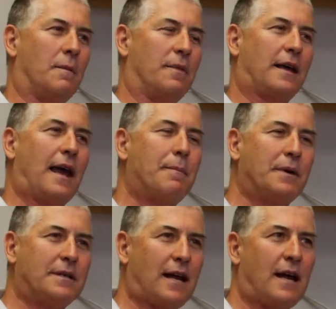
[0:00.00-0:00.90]
The
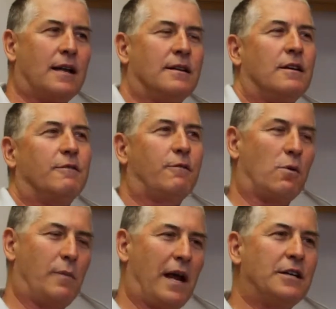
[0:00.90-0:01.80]
Capitan
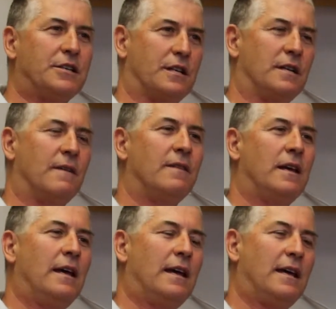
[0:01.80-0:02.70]
Formation
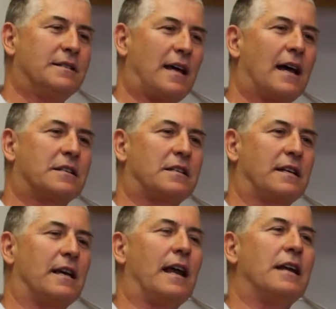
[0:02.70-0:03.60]
is
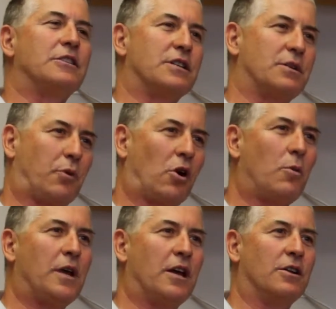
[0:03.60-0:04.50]
actually an ancient
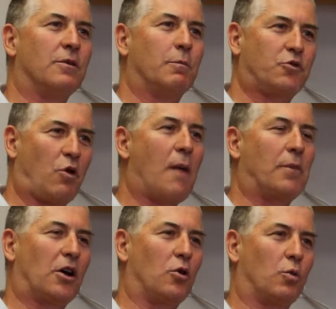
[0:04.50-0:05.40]
Permian
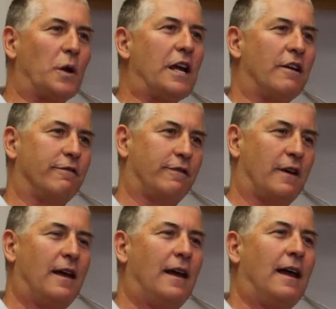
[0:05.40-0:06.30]
tropical reef
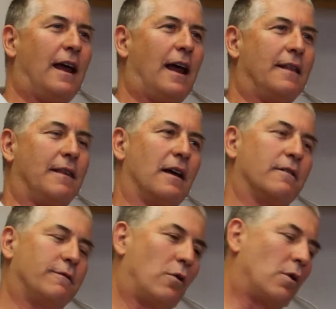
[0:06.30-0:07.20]

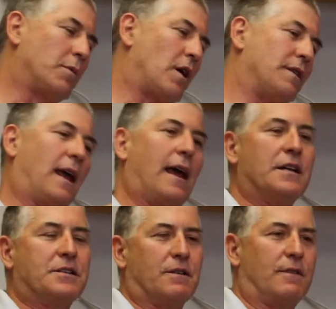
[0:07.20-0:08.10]
that formed on the
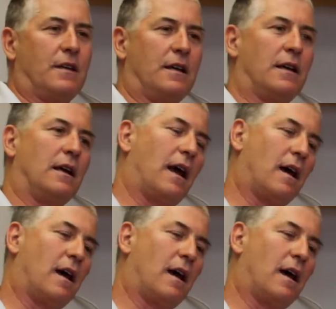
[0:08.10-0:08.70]
edge of the